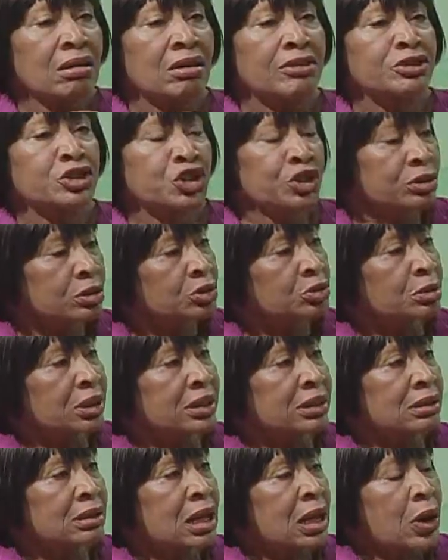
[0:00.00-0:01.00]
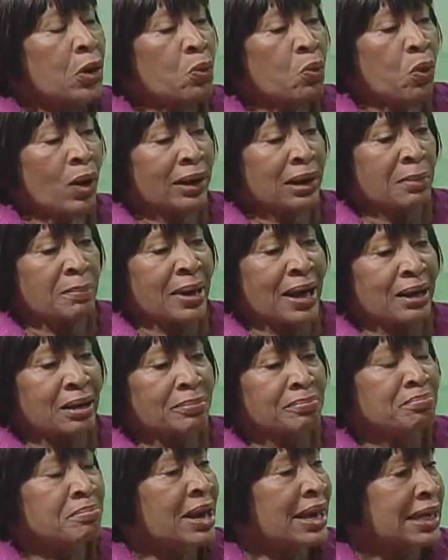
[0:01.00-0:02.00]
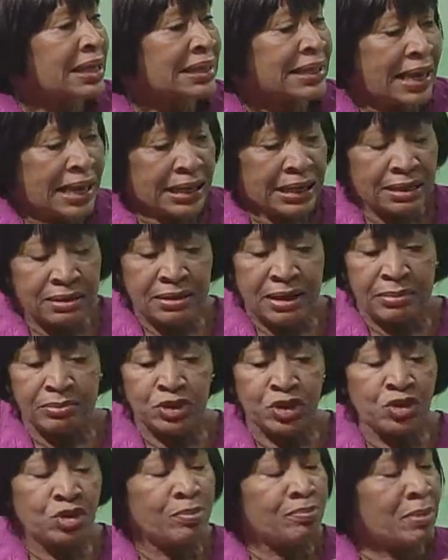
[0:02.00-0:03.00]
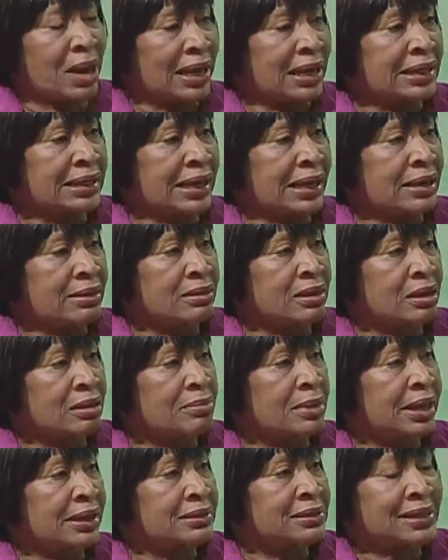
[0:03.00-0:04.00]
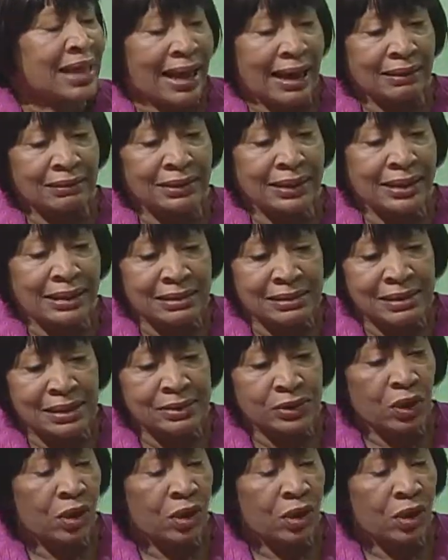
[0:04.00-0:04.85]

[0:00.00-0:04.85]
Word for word: of children, what about medicating them? Do you medicate them exactly as is